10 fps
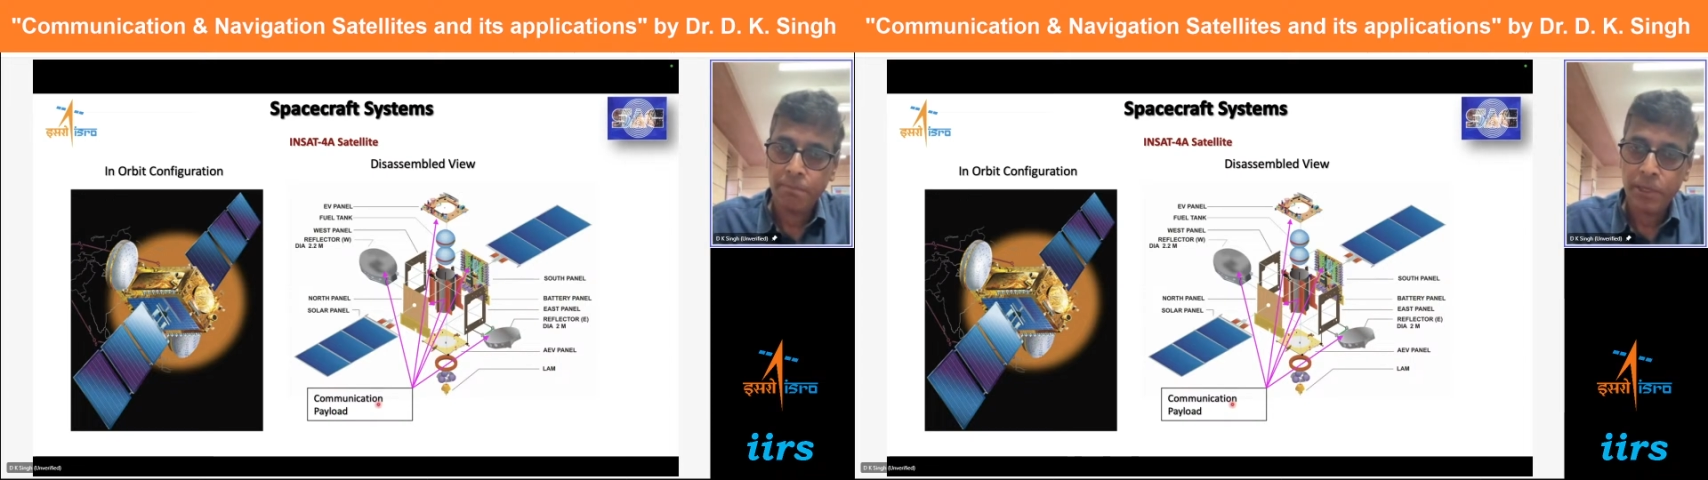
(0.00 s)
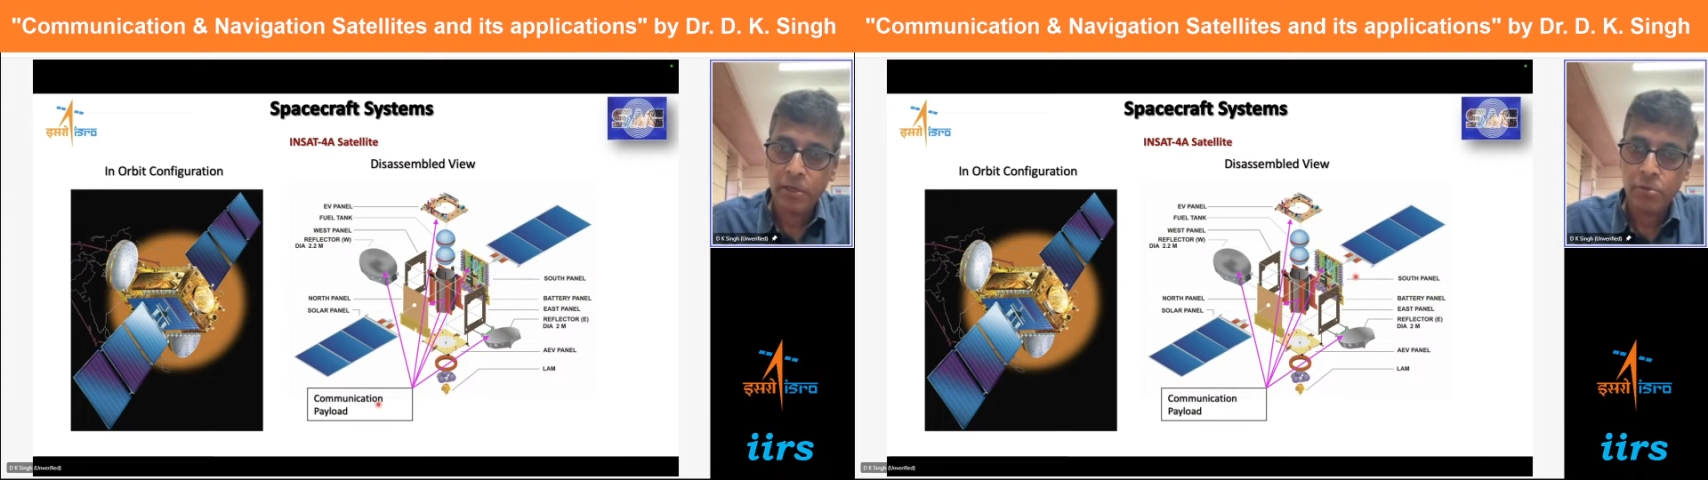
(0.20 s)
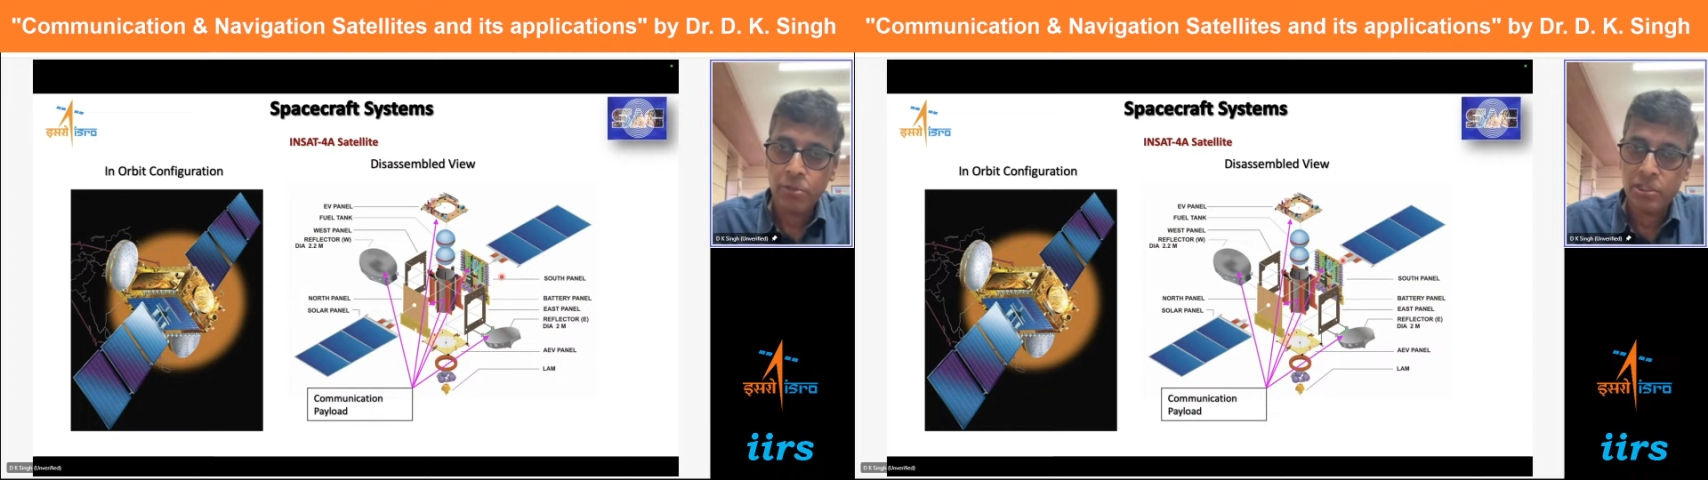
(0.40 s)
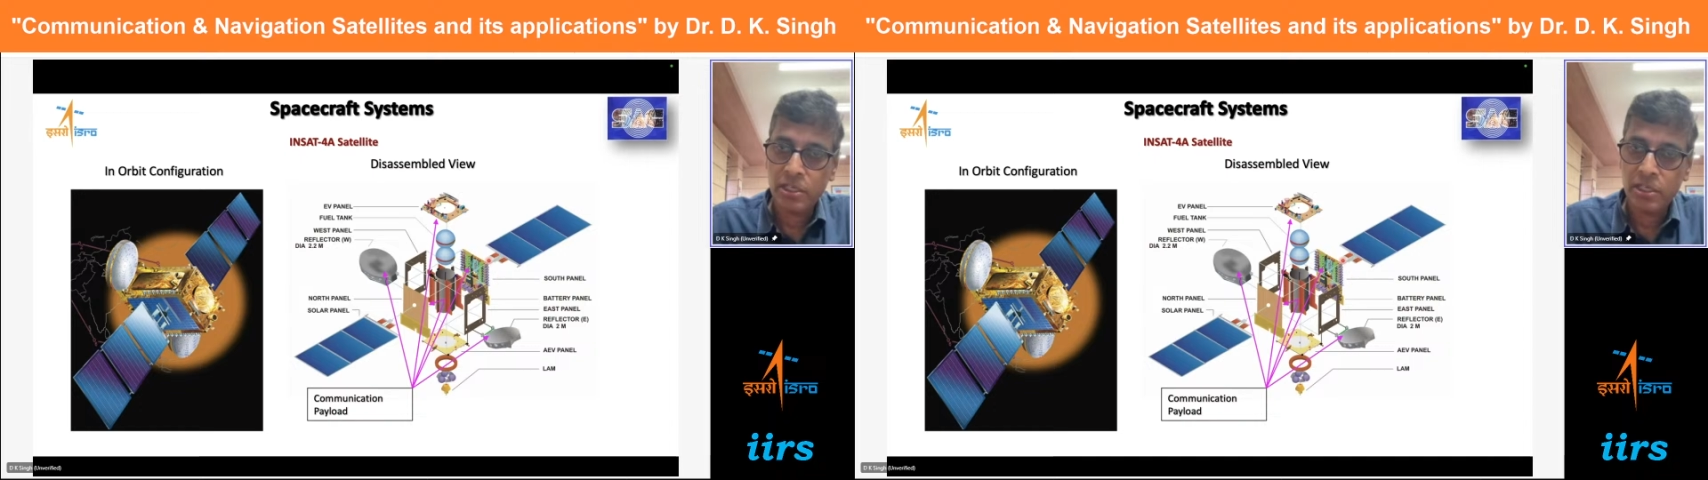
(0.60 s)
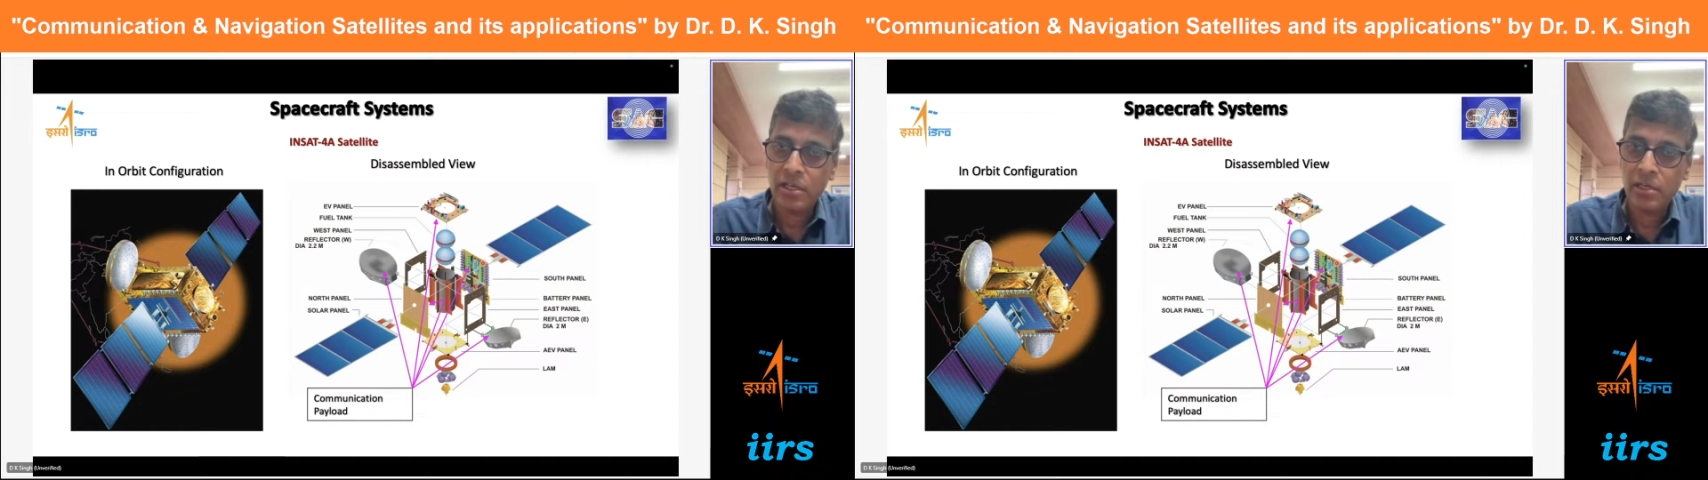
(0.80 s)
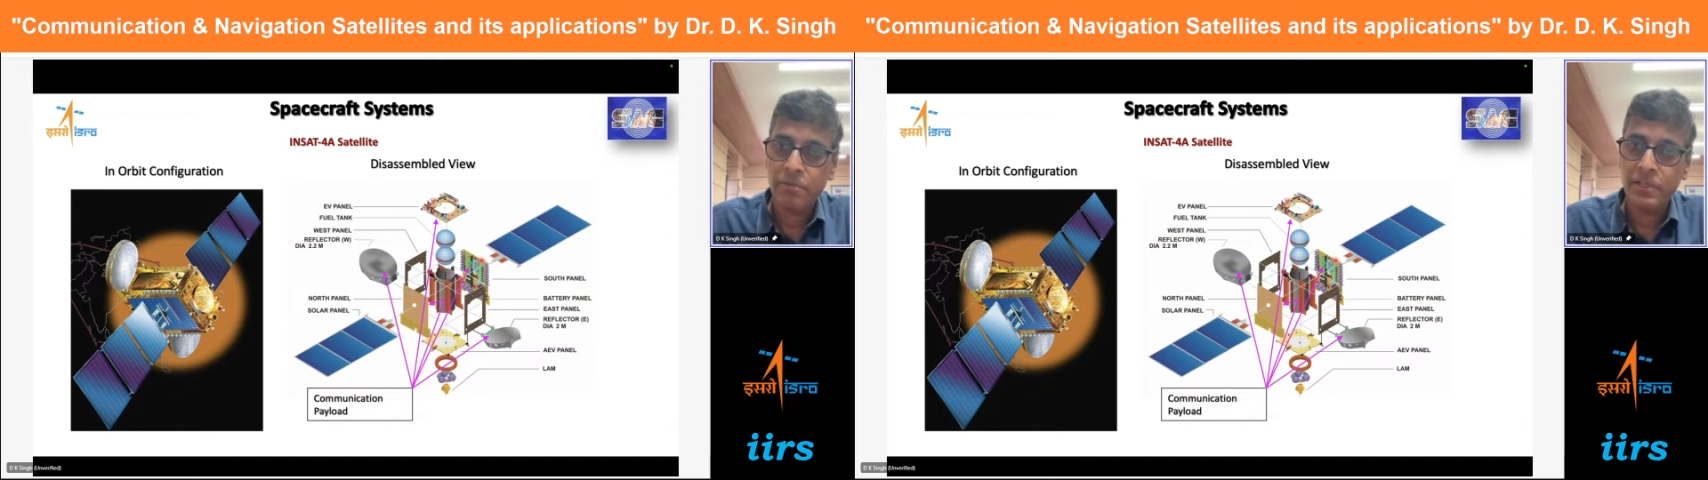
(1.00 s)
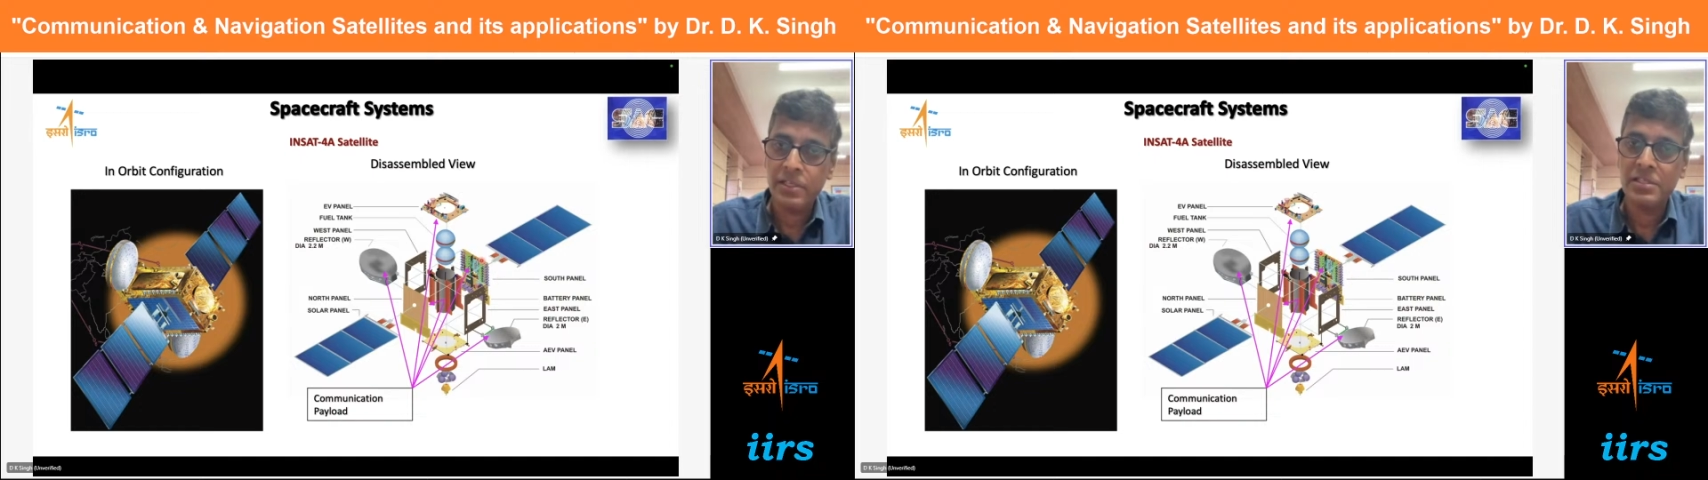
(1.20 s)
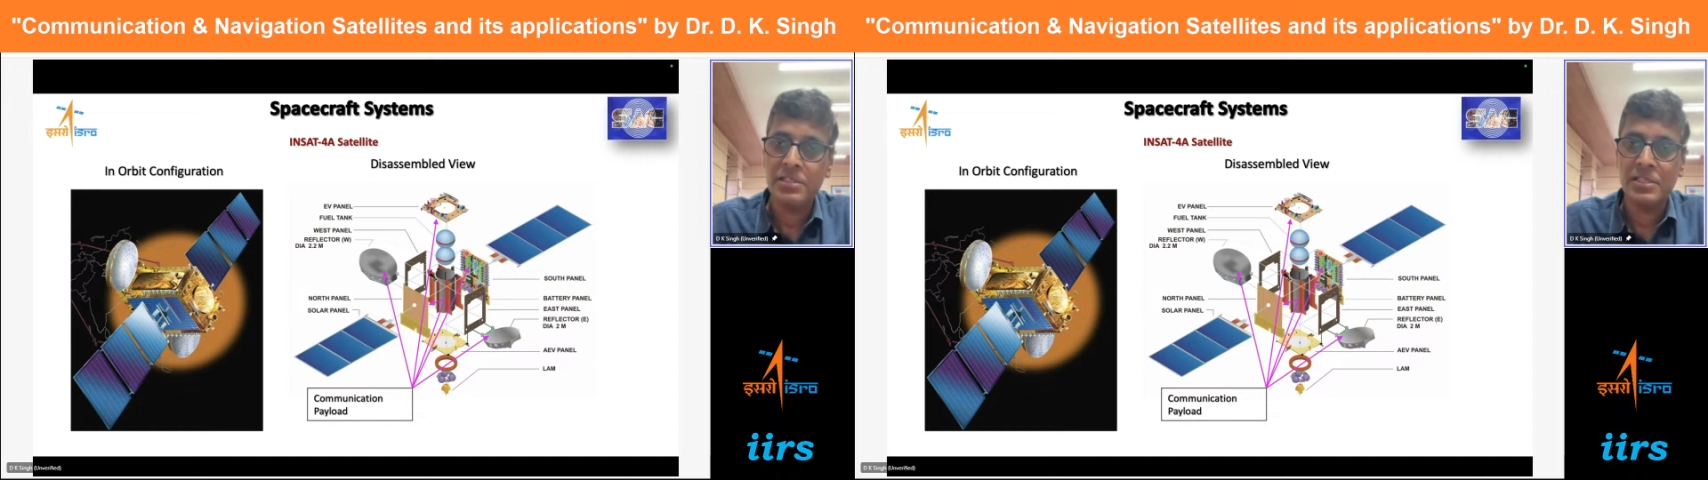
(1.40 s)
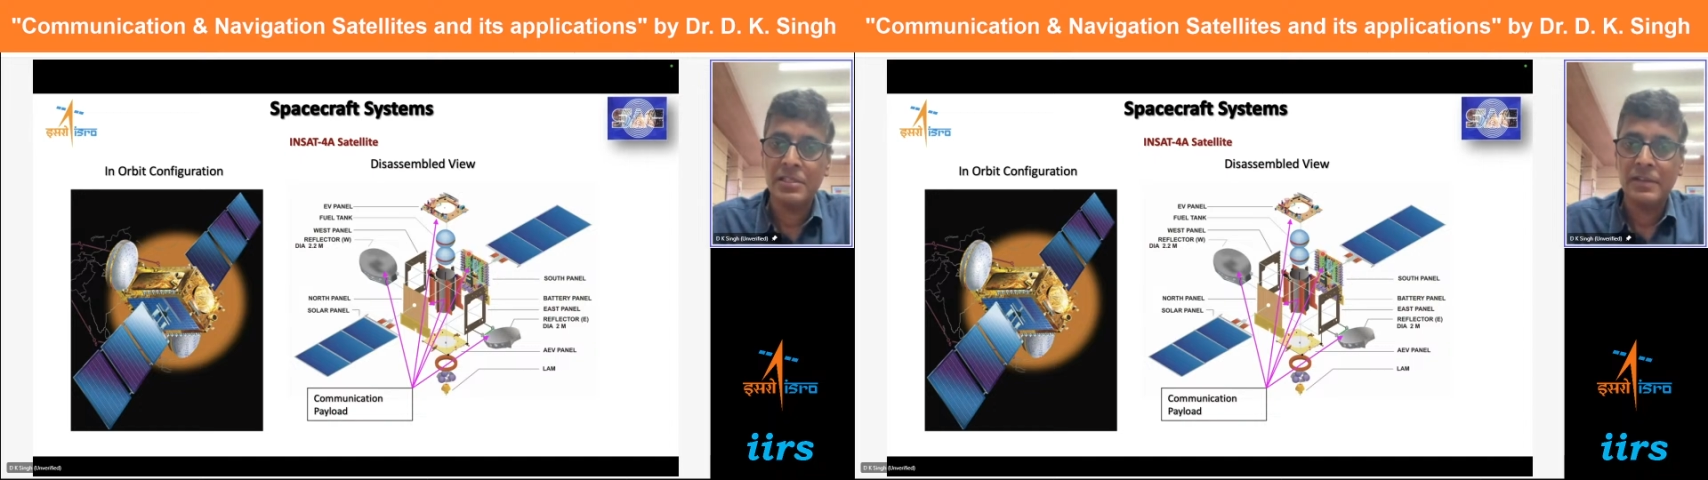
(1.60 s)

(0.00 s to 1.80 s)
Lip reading: payloads are always